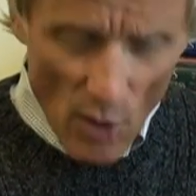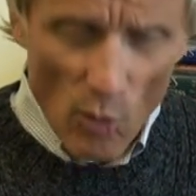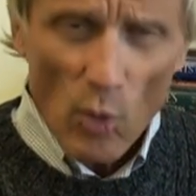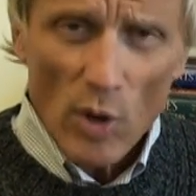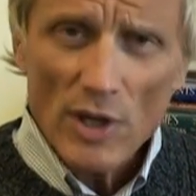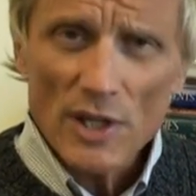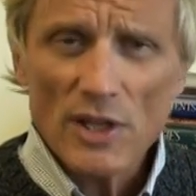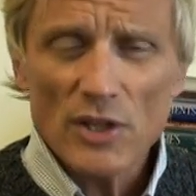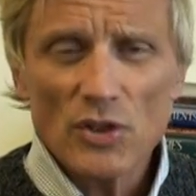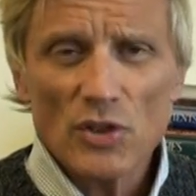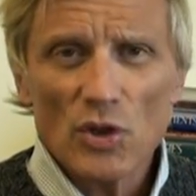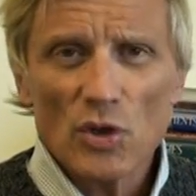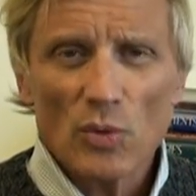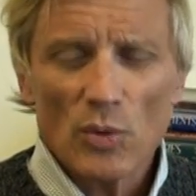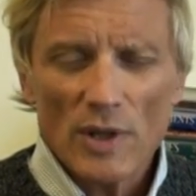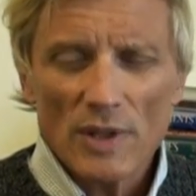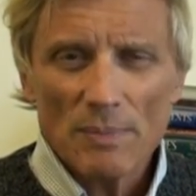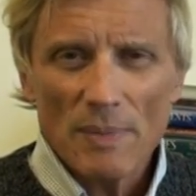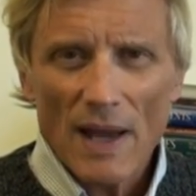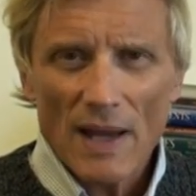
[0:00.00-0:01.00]
What do you do
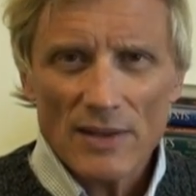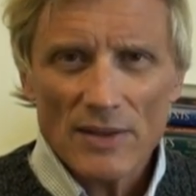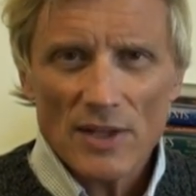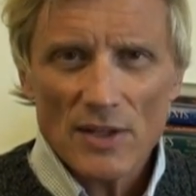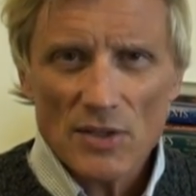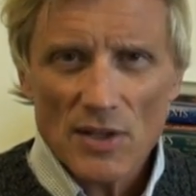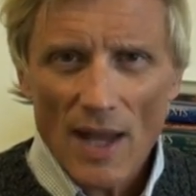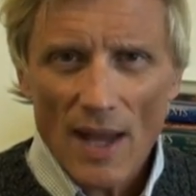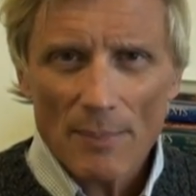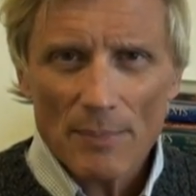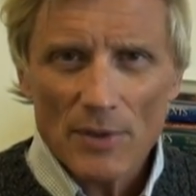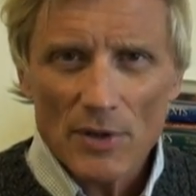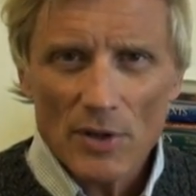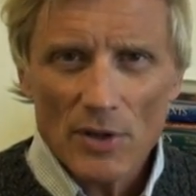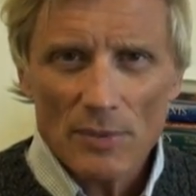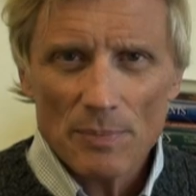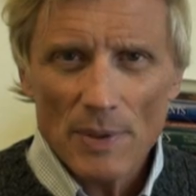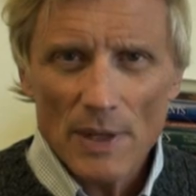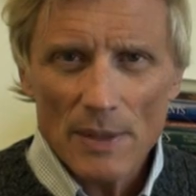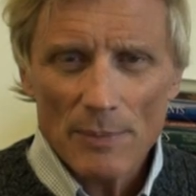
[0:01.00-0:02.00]
when bad things happen to
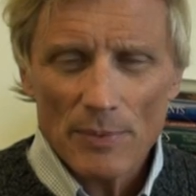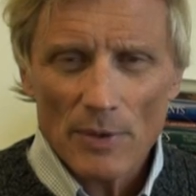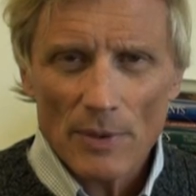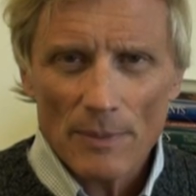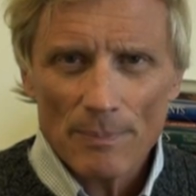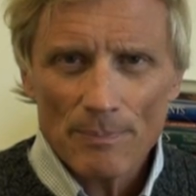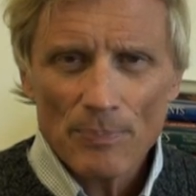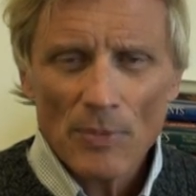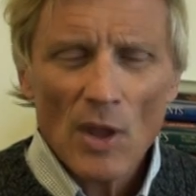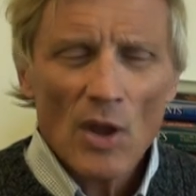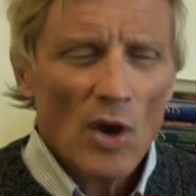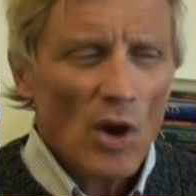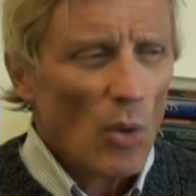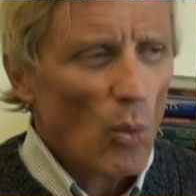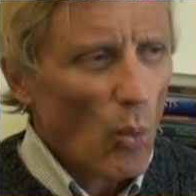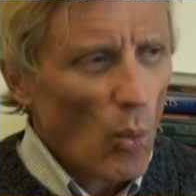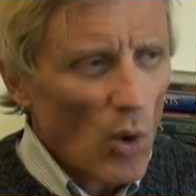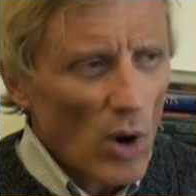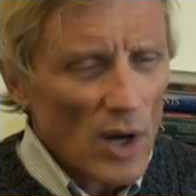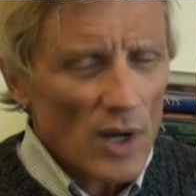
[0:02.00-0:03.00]
good people?
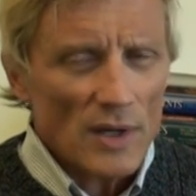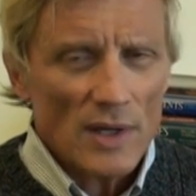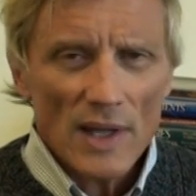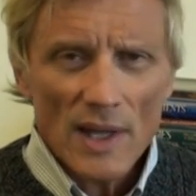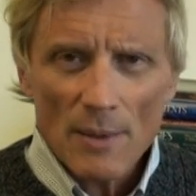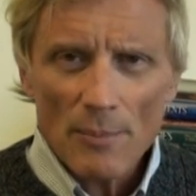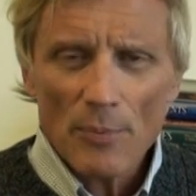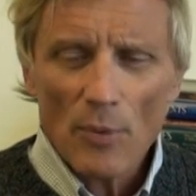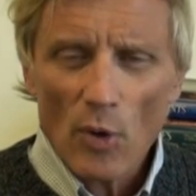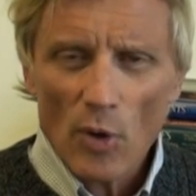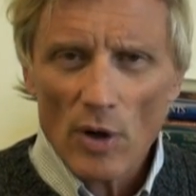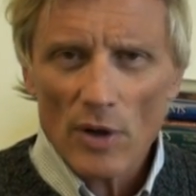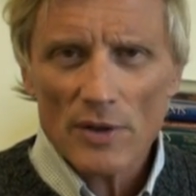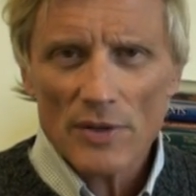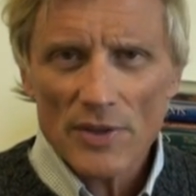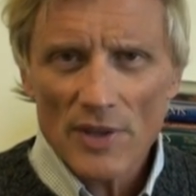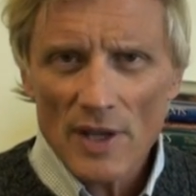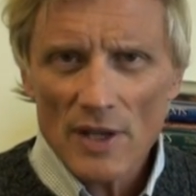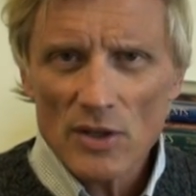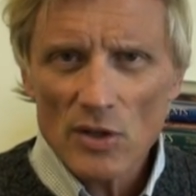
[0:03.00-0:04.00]
One
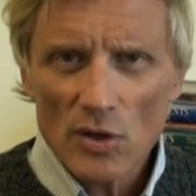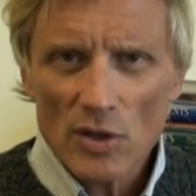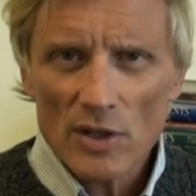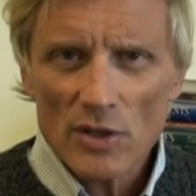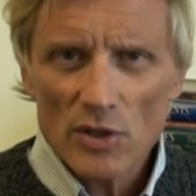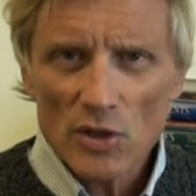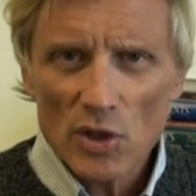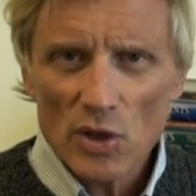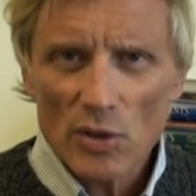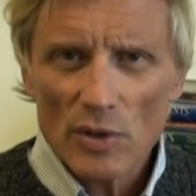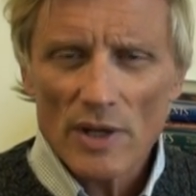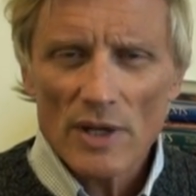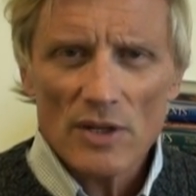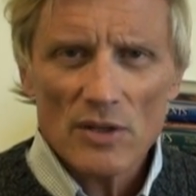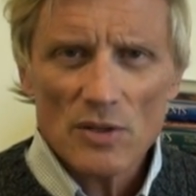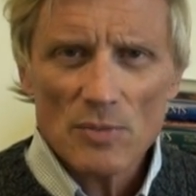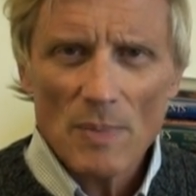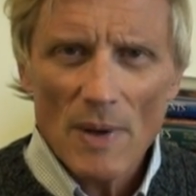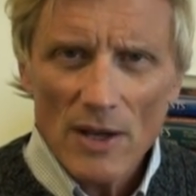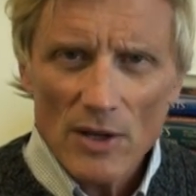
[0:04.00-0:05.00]
important thing you can do
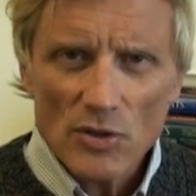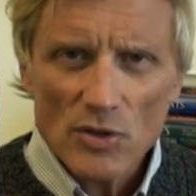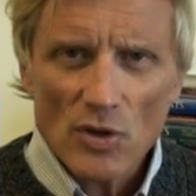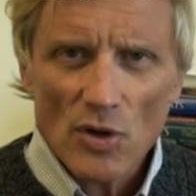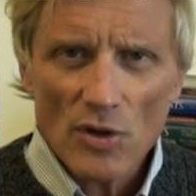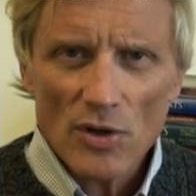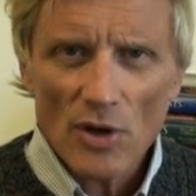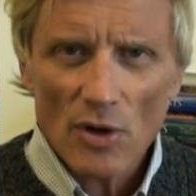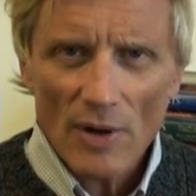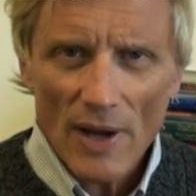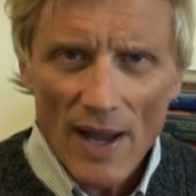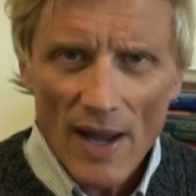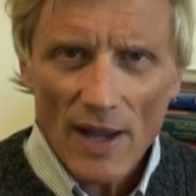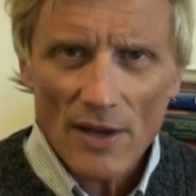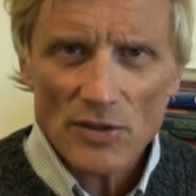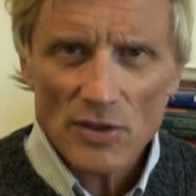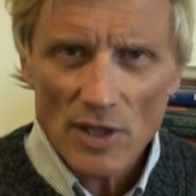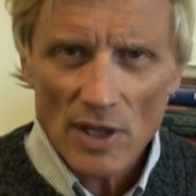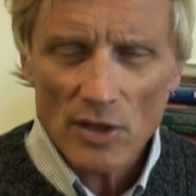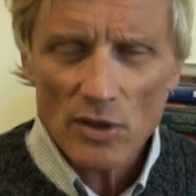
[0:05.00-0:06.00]
is make sure you're
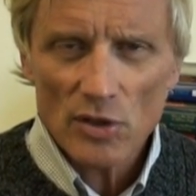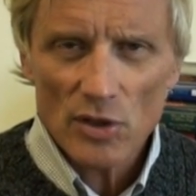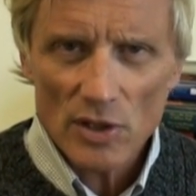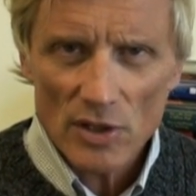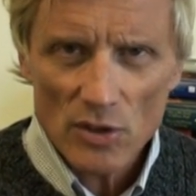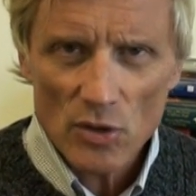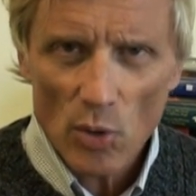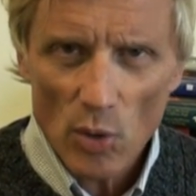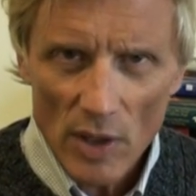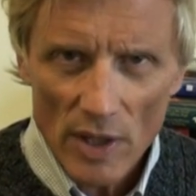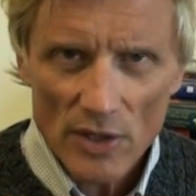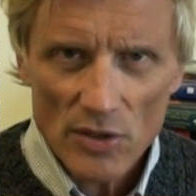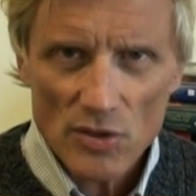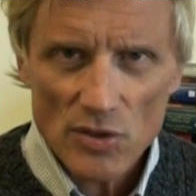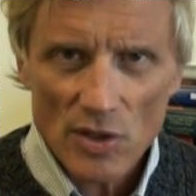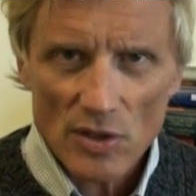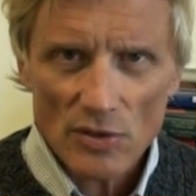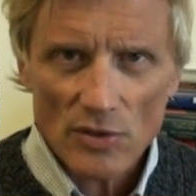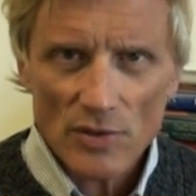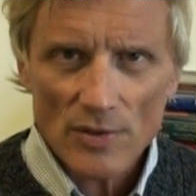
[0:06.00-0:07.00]
asking good
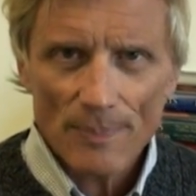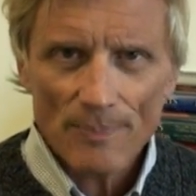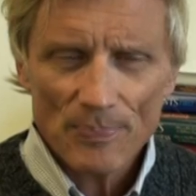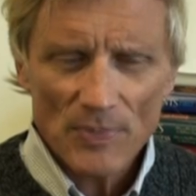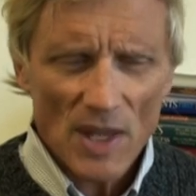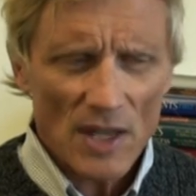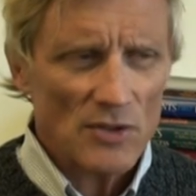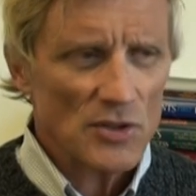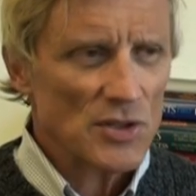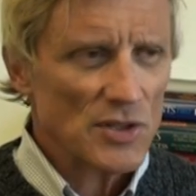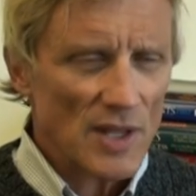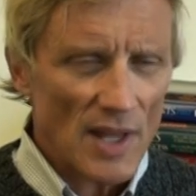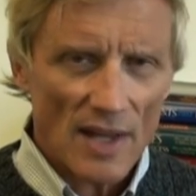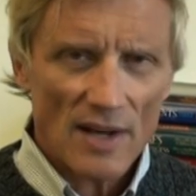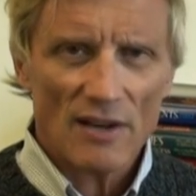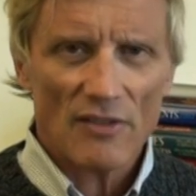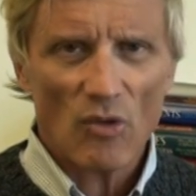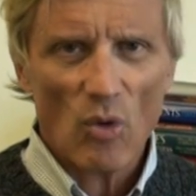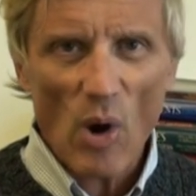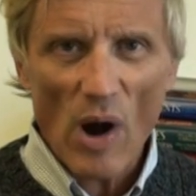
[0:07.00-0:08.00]
questions.
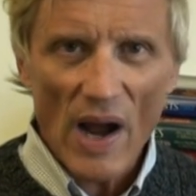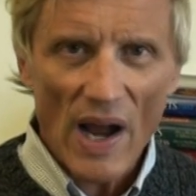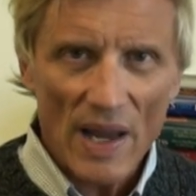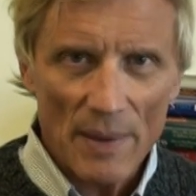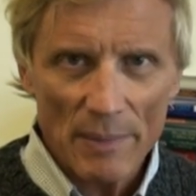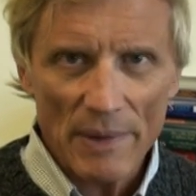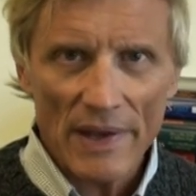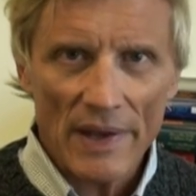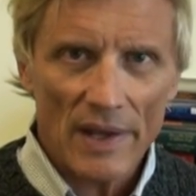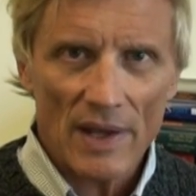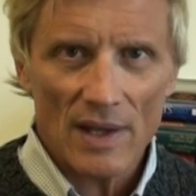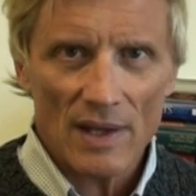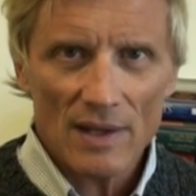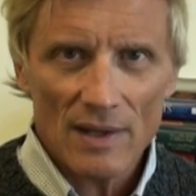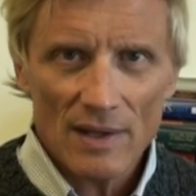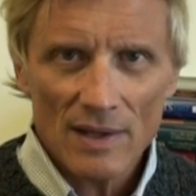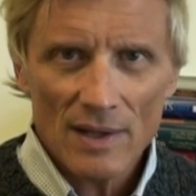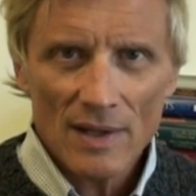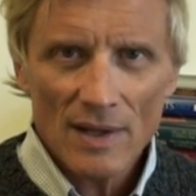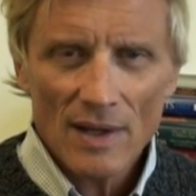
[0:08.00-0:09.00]
Instead of why
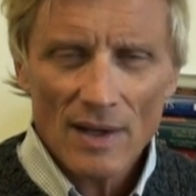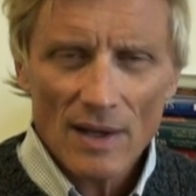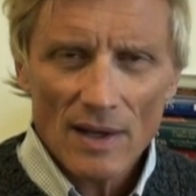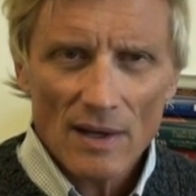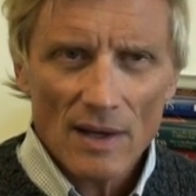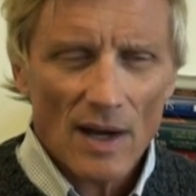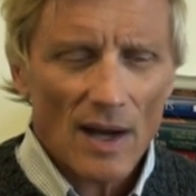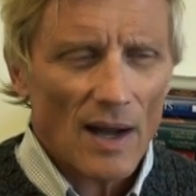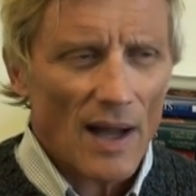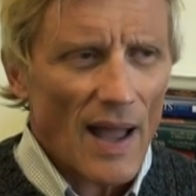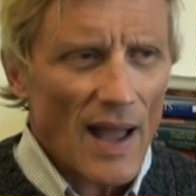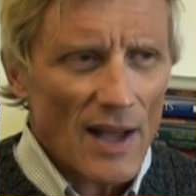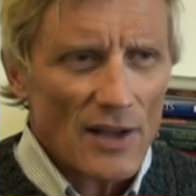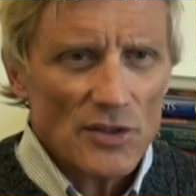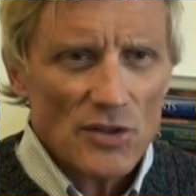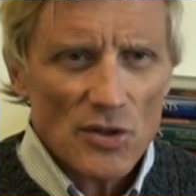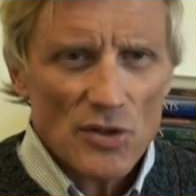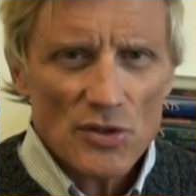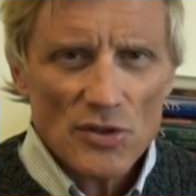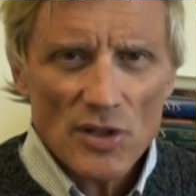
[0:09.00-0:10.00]
me, uh,
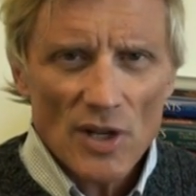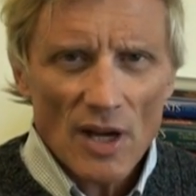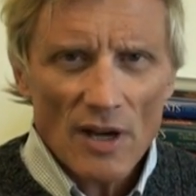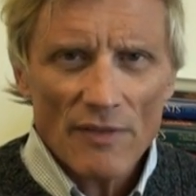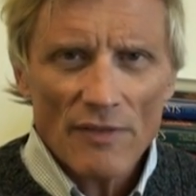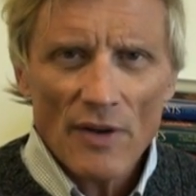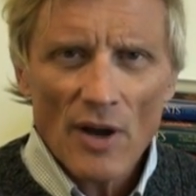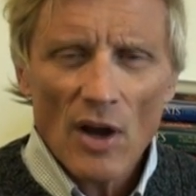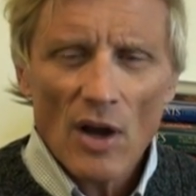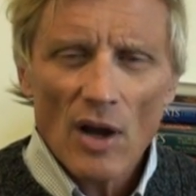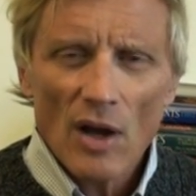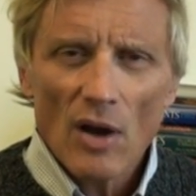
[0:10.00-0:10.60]
ask yourself,